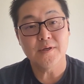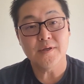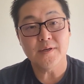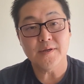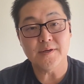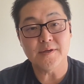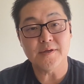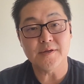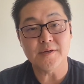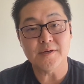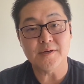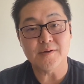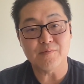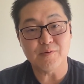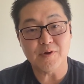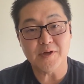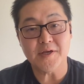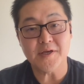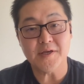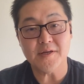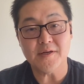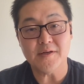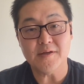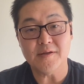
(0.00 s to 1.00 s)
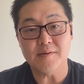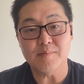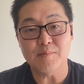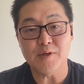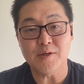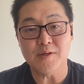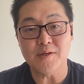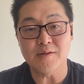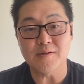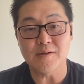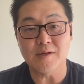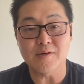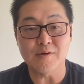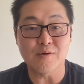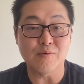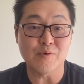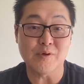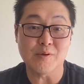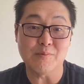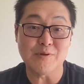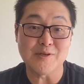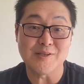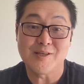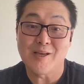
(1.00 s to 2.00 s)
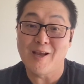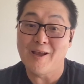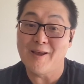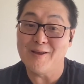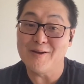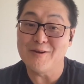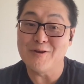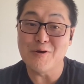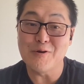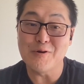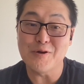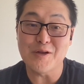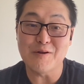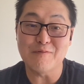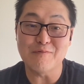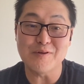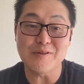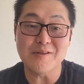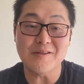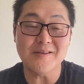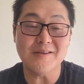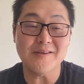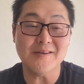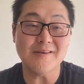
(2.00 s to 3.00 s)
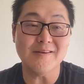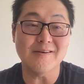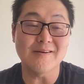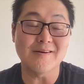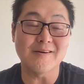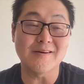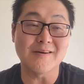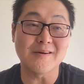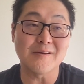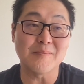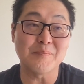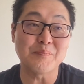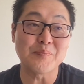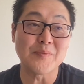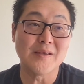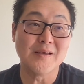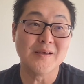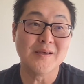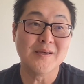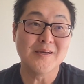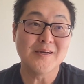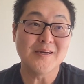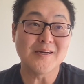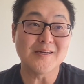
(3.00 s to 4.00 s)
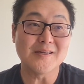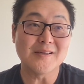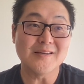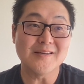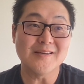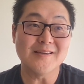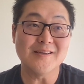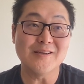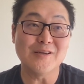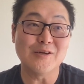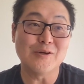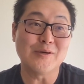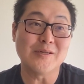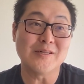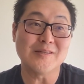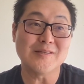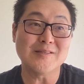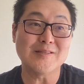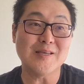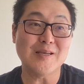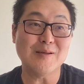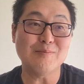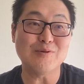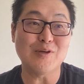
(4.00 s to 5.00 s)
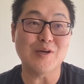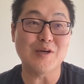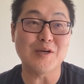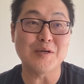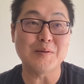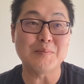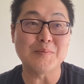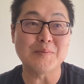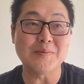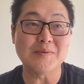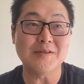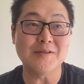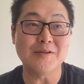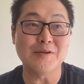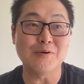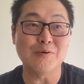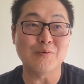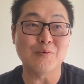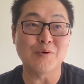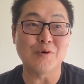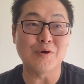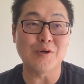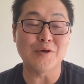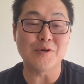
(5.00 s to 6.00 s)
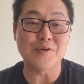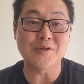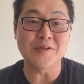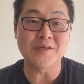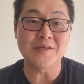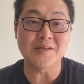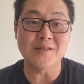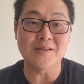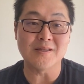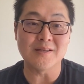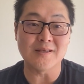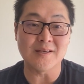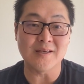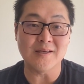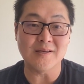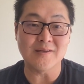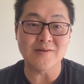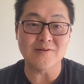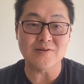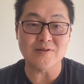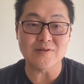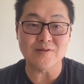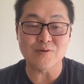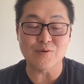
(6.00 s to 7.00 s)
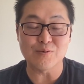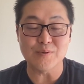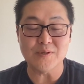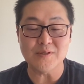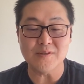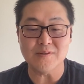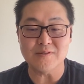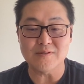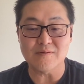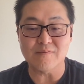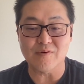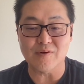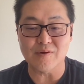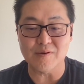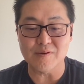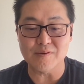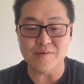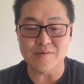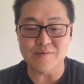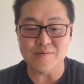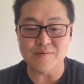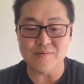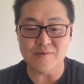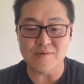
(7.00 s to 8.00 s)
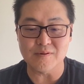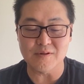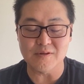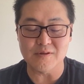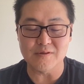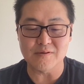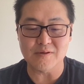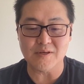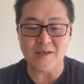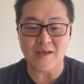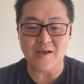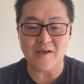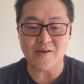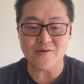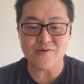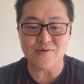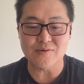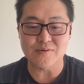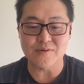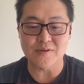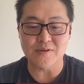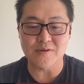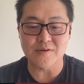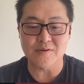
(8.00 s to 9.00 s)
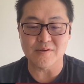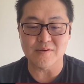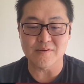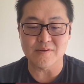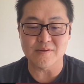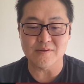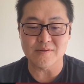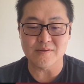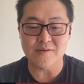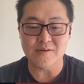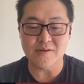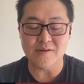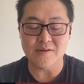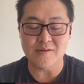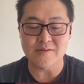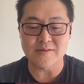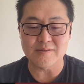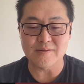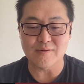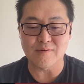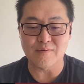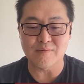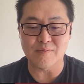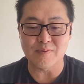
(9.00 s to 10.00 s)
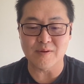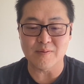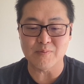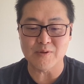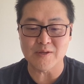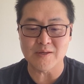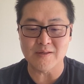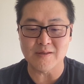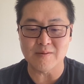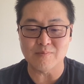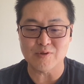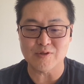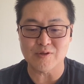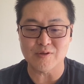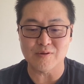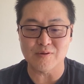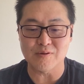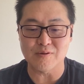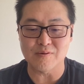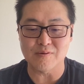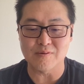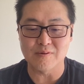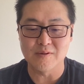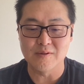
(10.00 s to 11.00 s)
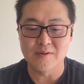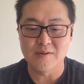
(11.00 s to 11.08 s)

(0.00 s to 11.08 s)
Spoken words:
Right? I mean, I don't want to be saying no to everything. At the same time, we're all the kings and queens of our own little castle here. And so, I mean, I'm sure,